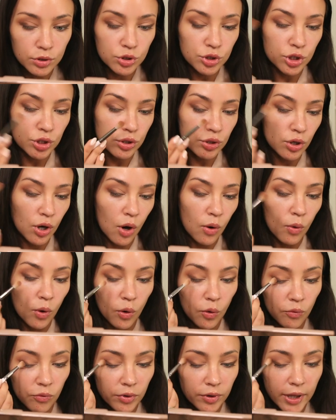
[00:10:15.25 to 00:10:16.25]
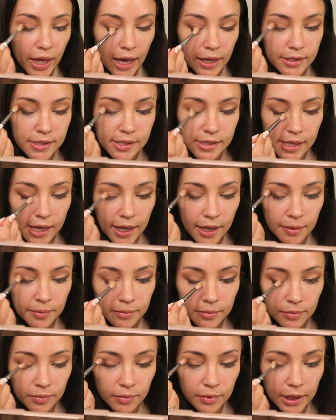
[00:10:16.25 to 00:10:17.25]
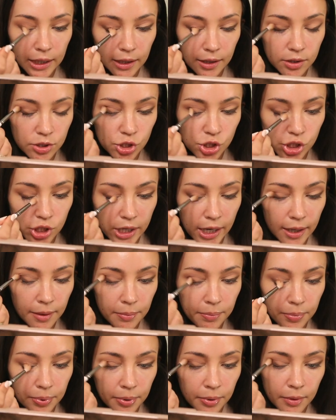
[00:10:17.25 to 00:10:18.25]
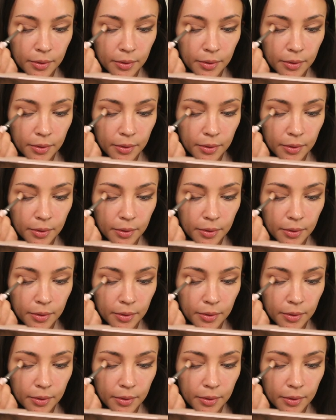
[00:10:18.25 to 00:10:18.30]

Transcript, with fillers: just go over that same like shape,